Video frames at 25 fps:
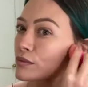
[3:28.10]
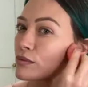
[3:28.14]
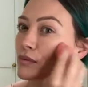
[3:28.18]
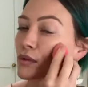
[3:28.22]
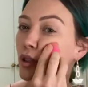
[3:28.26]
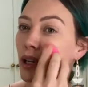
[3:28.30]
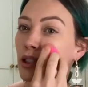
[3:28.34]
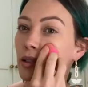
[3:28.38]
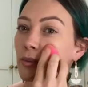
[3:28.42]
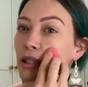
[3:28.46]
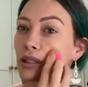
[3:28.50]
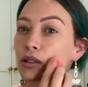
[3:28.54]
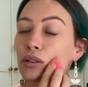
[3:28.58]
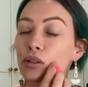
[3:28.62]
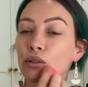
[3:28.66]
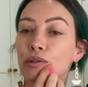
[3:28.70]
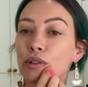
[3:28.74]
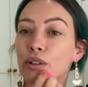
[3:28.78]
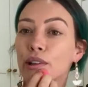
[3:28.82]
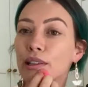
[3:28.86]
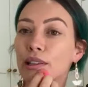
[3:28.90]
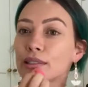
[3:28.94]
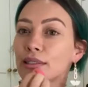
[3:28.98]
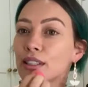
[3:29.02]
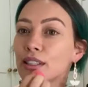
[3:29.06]
Trying to be too
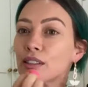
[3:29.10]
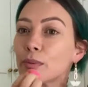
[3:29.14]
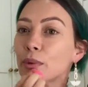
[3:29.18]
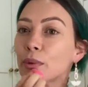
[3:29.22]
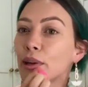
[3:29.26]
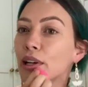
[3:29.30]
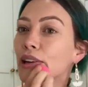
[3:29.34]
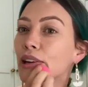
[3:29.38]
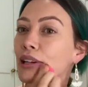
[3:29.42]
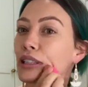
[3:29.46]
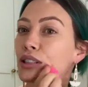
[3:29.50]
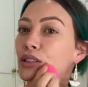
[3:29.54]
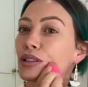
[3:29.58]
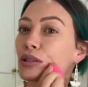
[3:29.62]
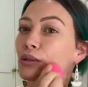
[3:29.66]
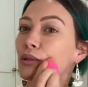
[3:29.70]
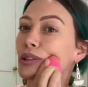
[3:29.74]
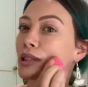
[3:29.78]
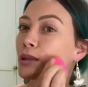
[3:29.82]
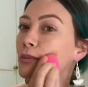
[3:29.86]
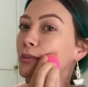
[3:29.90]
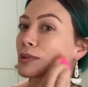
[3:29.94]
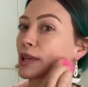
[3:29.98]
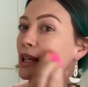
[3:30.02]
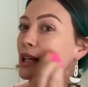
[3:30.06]
aggressive, but I do want
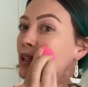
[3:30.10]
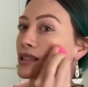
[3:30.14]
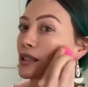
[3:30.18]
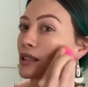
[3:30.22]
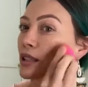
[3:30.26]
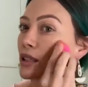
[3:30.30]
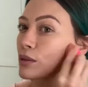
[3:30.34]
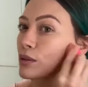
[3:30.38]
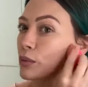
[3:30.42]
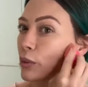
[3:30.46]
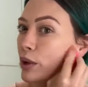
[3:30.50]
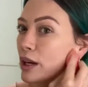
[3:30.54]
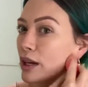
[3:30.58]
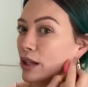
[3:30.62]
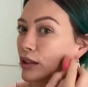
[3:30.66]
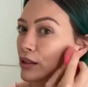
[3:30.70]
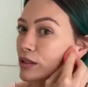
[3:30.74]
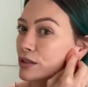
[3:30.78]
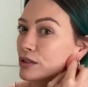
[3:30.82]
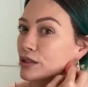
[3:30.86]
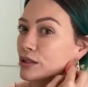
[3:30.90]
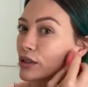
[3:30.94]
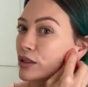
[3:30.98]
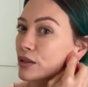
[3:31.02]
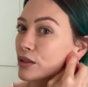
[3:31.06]
to blend it well
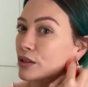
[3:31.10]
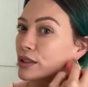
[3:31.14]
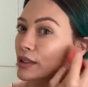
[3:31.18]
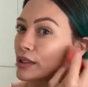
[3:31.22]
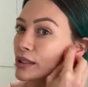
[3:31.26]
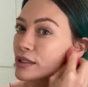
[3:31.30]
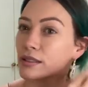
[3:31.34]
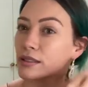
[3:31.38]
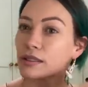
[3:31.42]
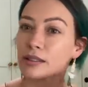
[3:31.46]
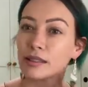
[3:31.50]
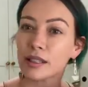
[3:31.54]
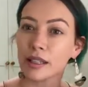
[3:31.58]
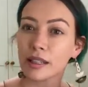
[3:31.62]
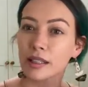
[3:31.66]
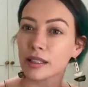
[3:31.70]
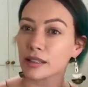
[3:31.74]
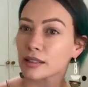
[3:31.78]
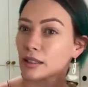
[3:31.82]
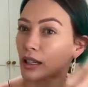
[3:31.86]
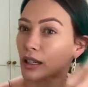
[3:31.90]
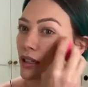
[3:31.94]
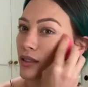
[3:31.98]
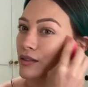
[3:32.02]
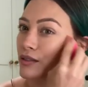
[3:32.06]
so it doesn't take a
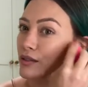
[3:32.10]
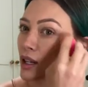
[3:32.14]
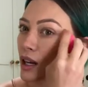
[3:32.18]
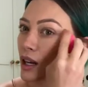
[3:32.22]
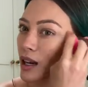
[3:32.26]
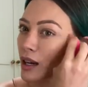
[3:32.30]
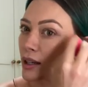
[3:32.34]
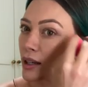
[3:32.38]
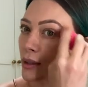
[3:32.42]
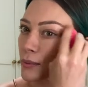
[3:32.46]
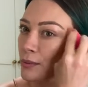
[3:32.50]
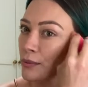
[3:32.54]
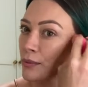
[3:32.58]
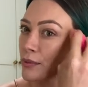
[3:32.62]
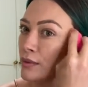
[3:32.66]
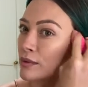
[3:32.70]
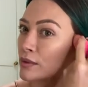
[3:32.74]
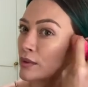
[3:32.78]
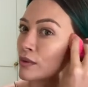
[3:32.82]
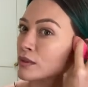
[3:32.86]
ton of time.